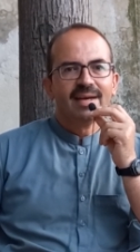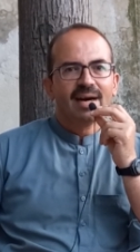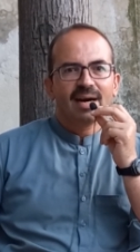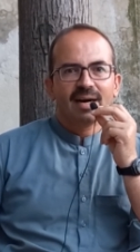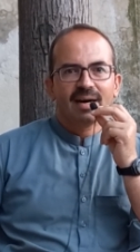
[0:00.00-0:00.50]

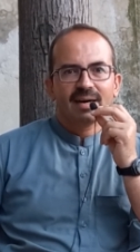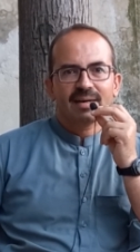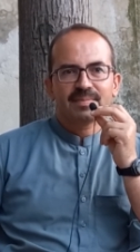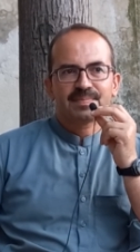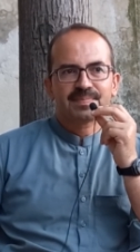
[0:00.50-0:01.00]

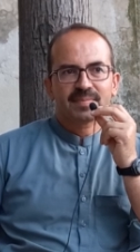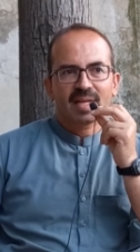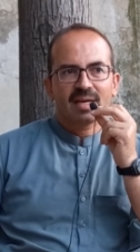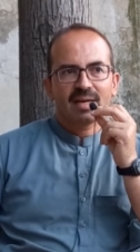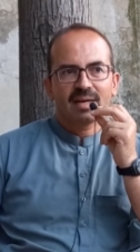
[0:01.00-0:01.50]

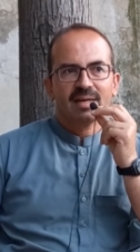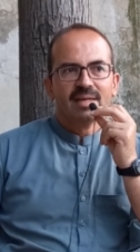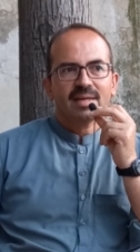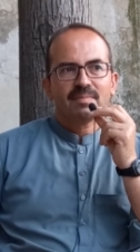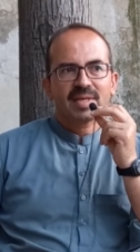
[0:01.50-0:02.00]

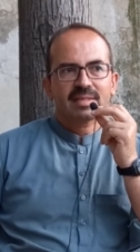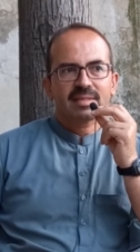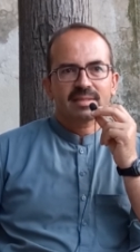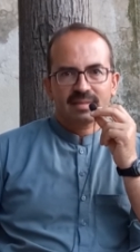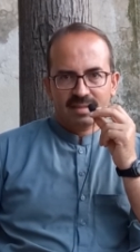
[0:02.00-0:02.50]
But
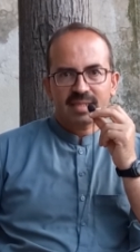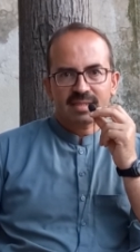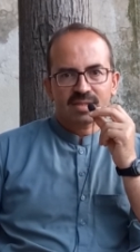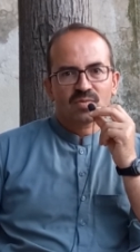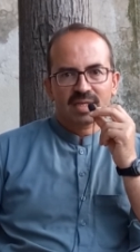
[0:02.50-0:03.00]
this
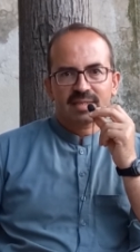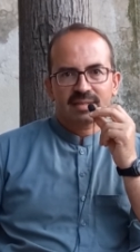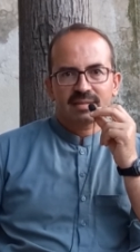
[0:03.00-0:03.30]
is what